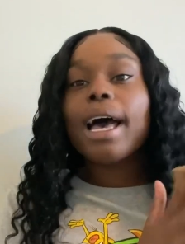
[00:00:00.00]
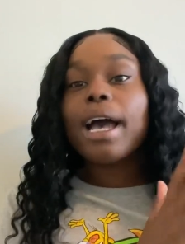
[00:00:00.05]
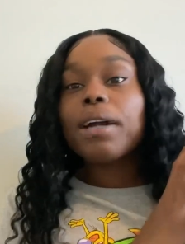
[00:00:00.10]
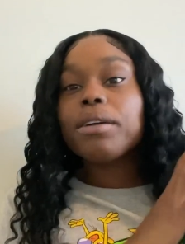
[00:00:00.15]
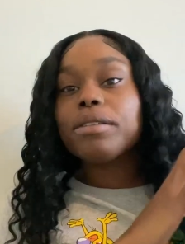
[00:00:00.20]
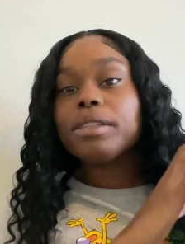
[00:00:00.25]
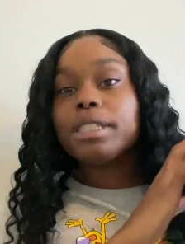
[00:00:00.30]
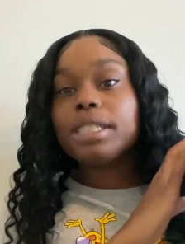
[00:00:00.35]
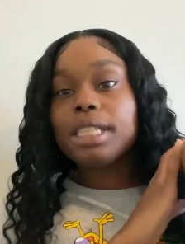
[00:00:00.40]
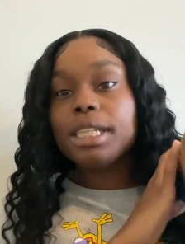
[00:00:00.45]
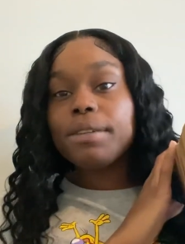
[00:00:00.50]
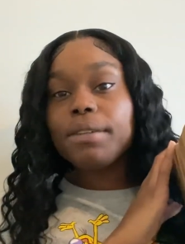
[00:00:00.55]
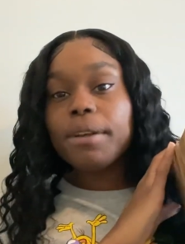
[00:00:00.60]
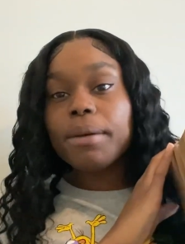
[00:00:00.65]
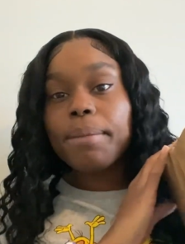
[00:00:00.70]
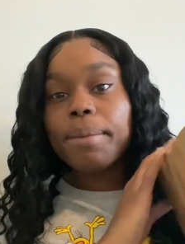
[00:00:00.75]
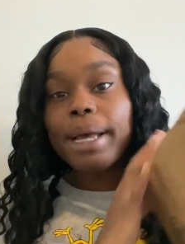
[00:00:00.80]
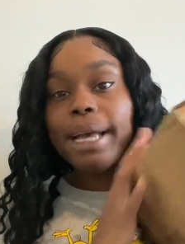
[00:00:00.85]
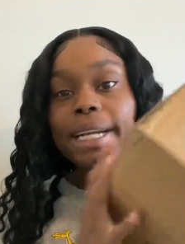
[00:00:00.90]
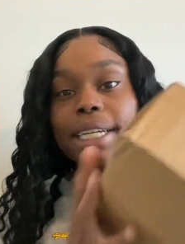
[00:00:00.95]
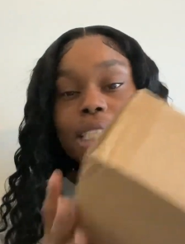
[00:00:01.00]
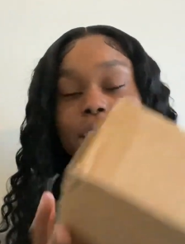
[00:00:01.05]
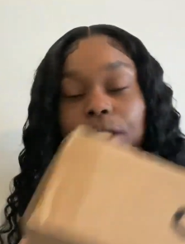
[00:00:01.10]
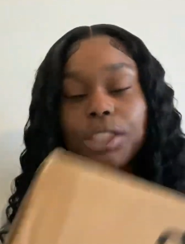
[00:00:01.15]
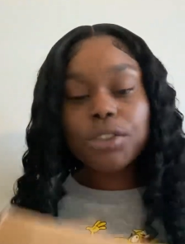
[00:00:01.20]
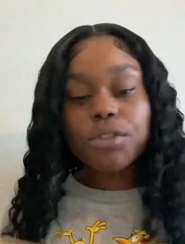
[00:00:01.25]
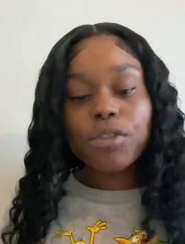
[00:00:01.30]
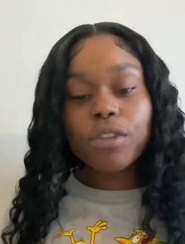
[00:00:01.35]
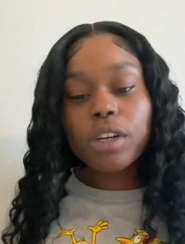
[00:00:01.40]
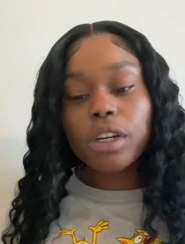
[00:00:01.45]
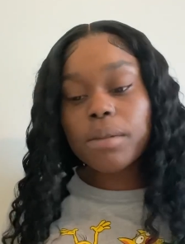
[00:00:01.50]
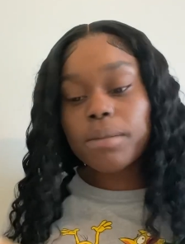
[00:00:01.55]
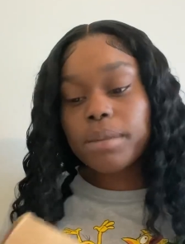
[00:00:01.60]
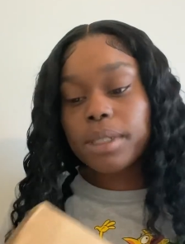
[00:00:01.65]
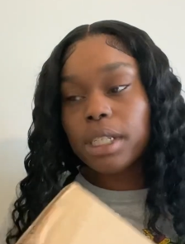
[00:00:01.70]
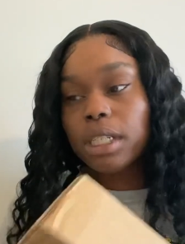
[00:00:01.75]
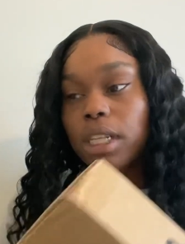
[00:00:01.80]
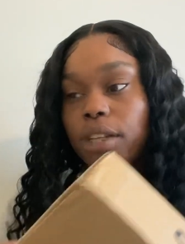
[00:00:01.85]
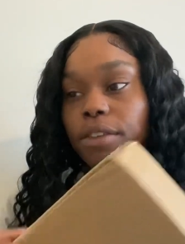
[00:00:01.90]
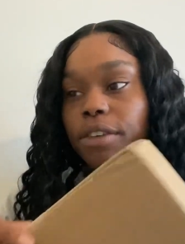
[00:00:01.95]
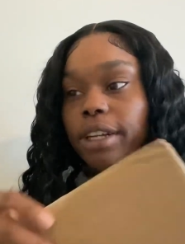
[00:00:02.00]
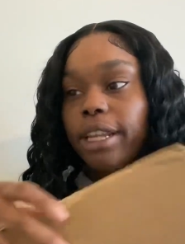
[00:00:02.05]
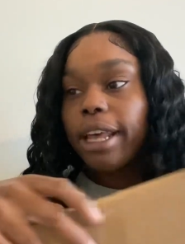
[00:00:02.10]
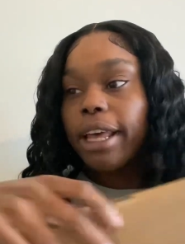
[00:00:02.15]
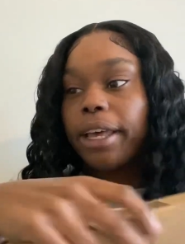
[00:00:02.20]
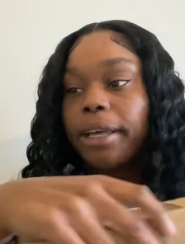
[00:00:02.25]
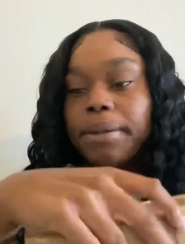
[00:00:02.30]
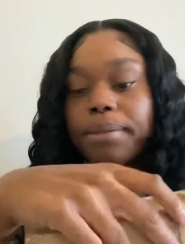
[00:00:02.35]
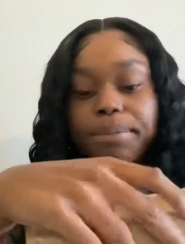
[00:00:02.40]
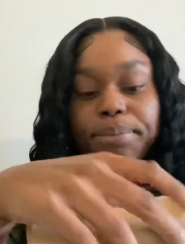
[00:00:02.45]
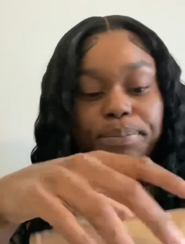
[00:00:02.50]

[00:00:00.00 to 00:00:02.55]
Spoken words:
received a package from Deliverthat.